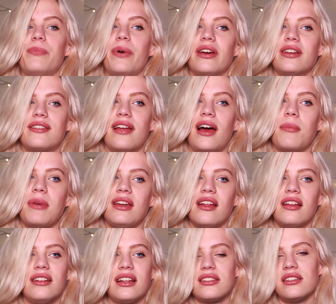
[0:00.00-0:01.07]
But I
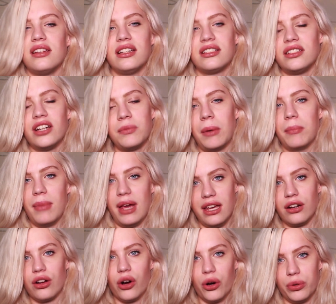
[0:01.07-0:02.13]
mean, it's not my
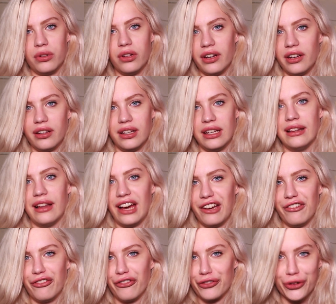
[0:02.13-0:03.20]
main goal in
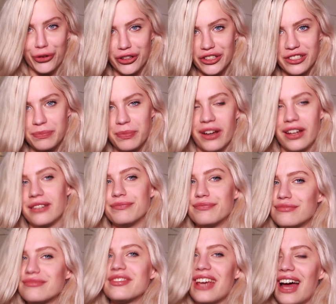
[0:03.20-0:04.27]
life, of course, but
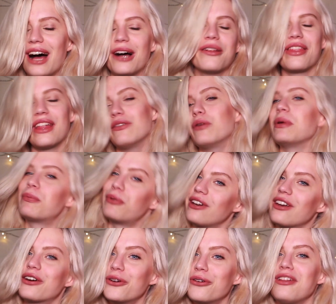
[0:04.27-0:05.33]
yeah, that would be
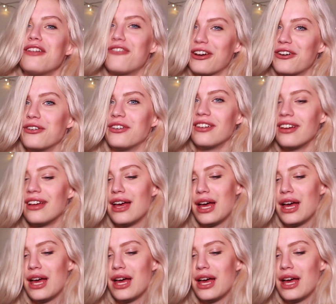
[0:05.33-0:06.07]
pretty cool if I could